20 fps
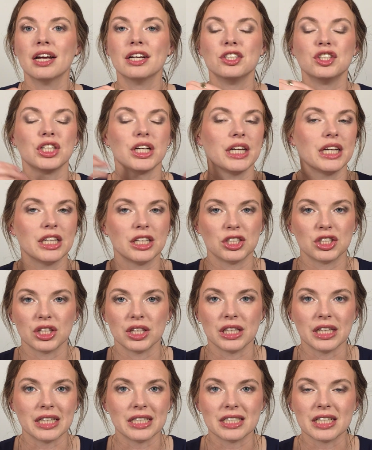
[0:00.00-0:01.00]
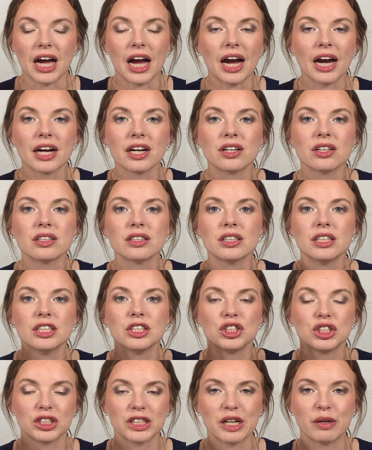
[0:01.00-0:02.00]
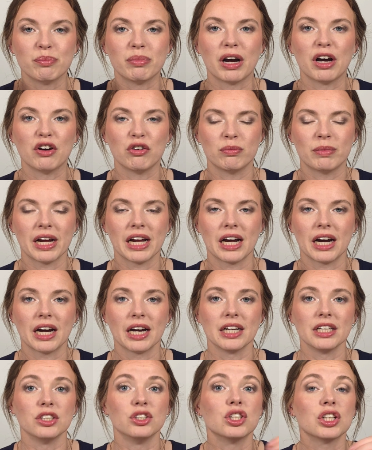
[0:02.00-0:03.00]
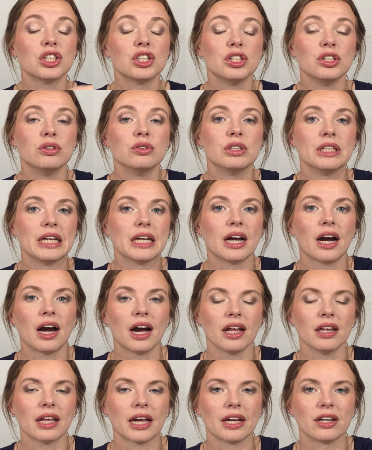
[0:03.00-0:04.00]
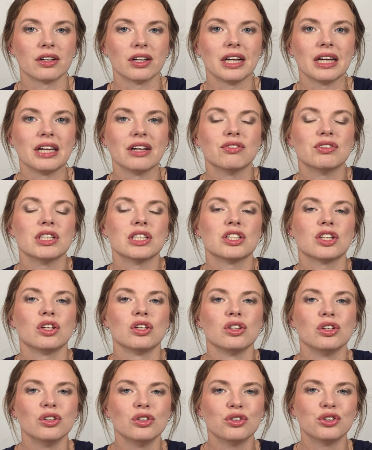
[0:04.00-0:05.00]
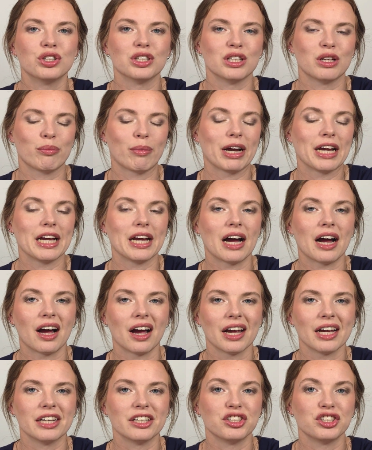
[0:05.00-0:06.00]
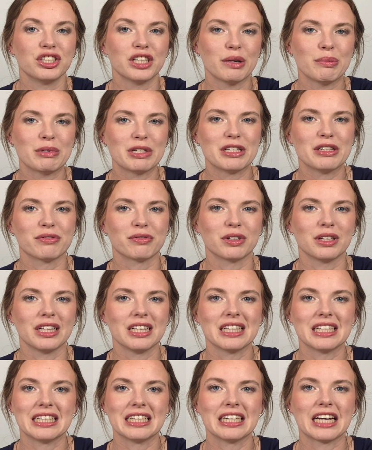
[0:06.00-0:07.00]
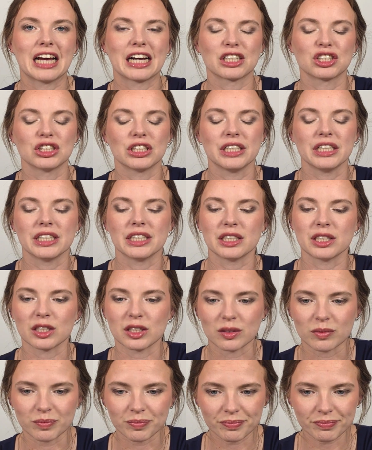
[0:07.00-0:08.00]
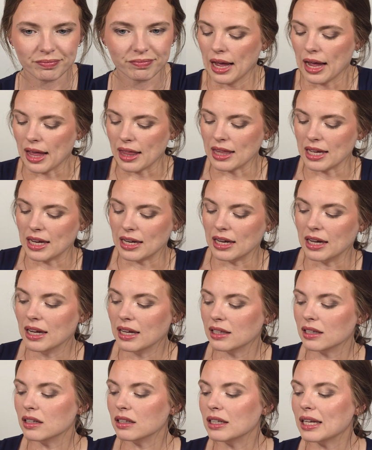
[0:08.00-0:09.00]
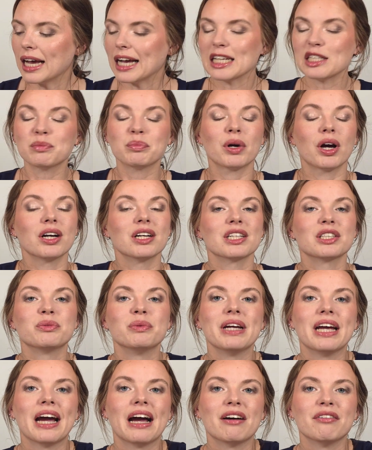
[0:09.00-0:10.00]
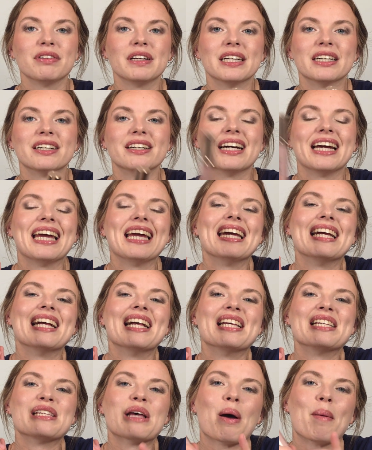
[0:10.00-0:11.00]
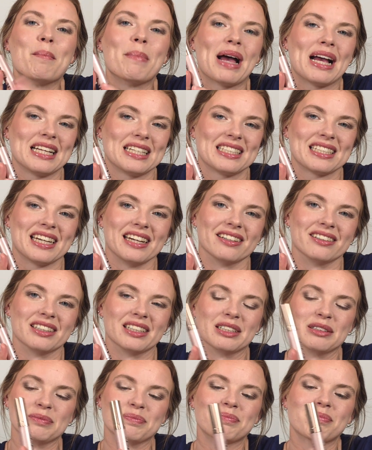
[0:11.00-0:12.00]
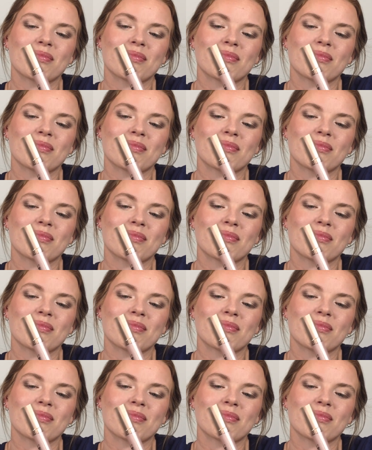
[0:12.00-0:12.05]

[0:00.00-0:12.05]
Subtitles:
change the entire shape of my eye just using eyeliner. It gives this illusion that my eye is shaped differently than it actually is. And then the last product we have here is mascara.